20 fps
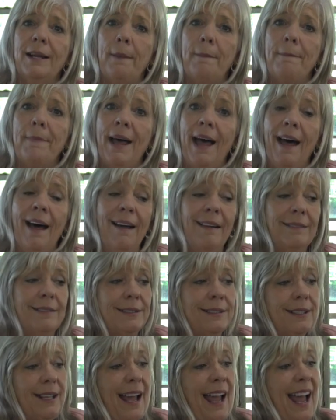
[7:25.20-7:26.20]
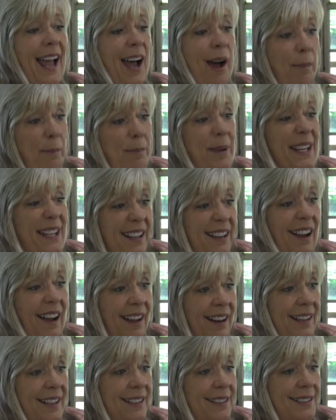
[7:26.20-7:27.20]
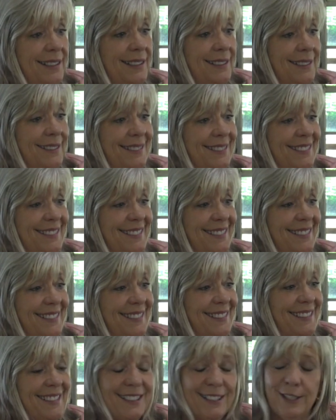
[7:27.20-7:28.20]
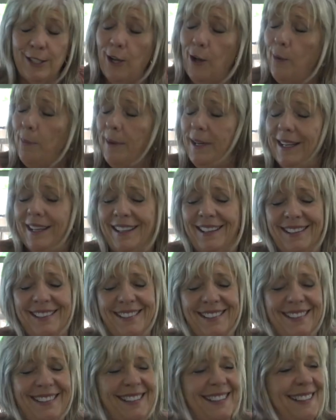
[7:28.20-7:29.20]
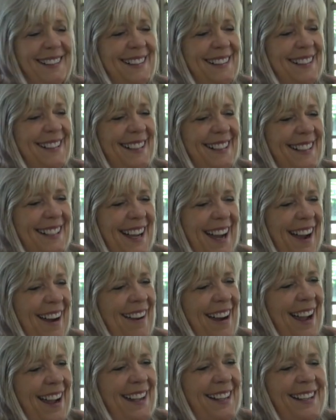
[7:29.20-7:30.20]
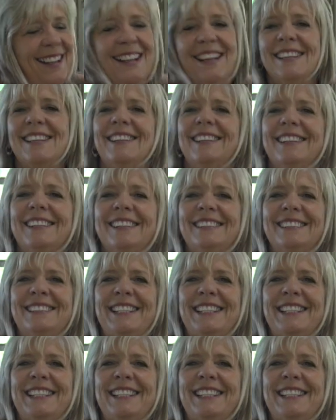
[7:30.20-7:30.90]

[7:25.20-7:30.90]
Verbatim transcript: about how big God is. So big. So big. I'm so excited. All right. Okay, bye.